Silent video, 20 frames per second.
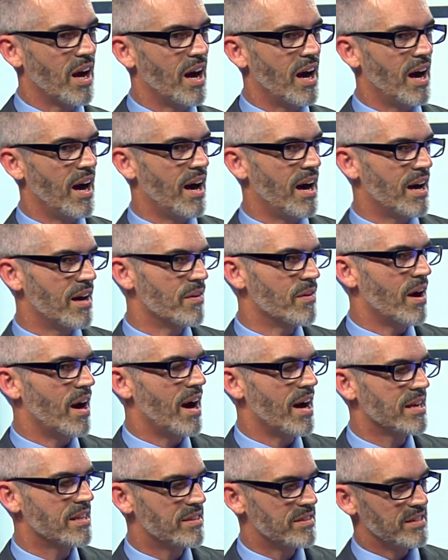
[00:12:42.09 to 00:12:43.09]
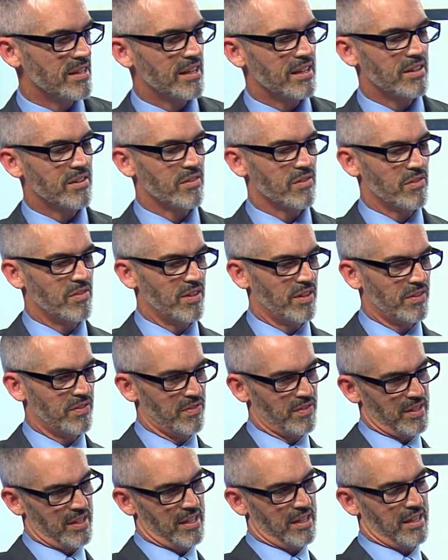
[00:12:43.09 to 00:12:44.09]
I think that
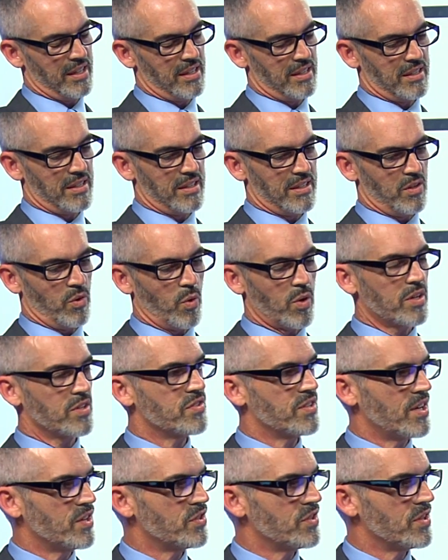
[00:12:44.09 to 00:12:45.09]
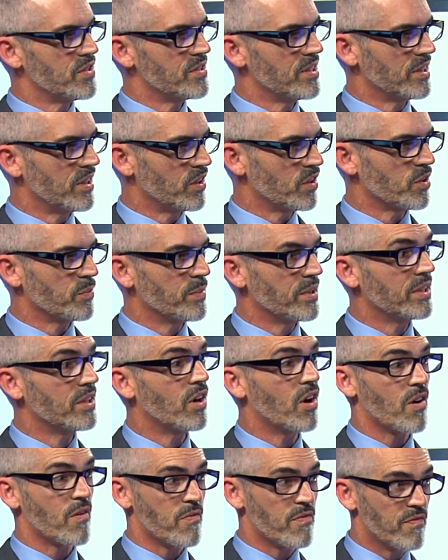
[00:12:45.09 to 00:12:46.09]
the organizations in Little Armenia
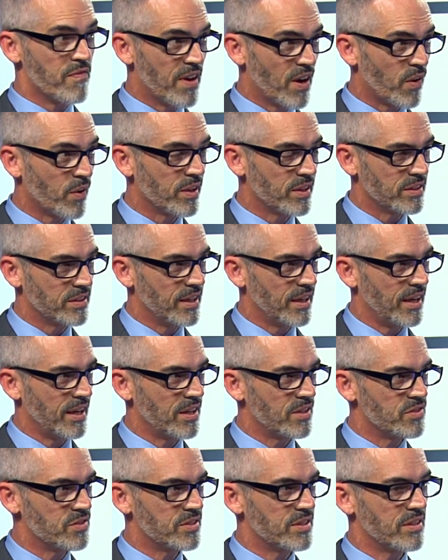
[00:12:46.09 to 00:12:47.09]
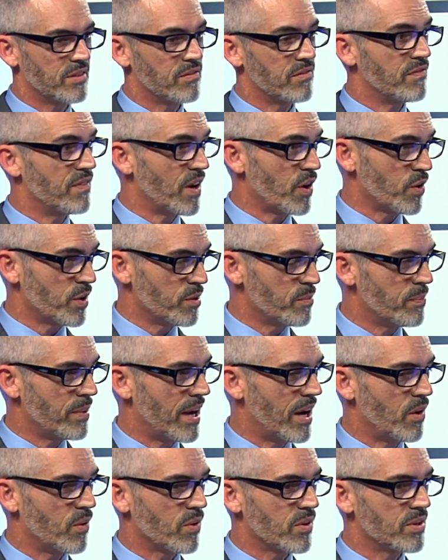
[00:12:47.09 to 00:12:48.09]
are very engaged, very
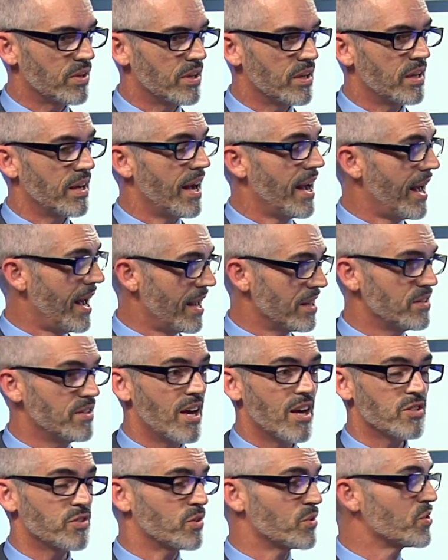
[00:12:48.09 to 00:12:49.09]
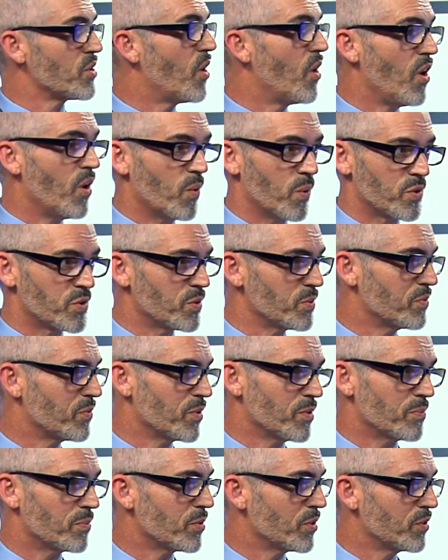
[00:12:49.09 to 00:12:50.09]
empowered, and yes, there's always room
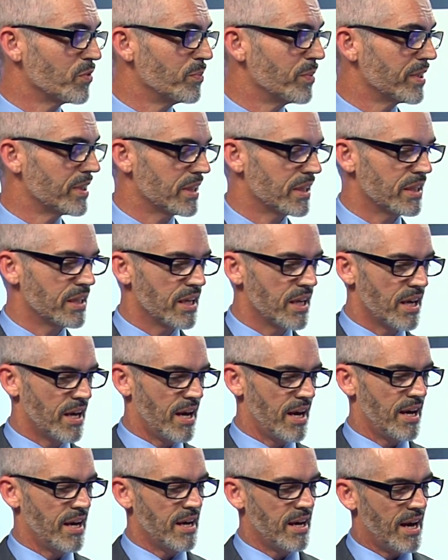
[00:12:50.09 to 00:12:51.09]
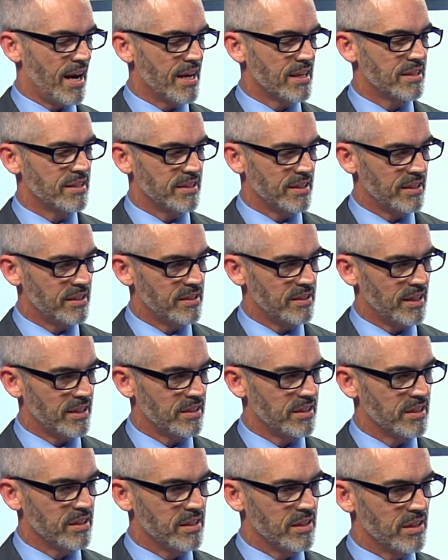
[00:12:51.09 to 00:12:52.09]
for improvement. I think
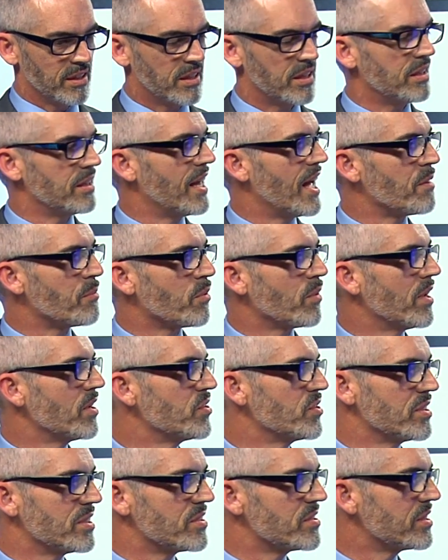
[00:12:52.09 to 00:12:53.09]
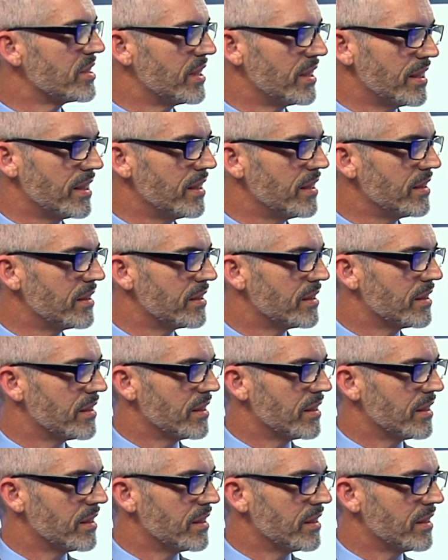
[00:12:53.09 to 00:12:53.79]
that collaboration is key.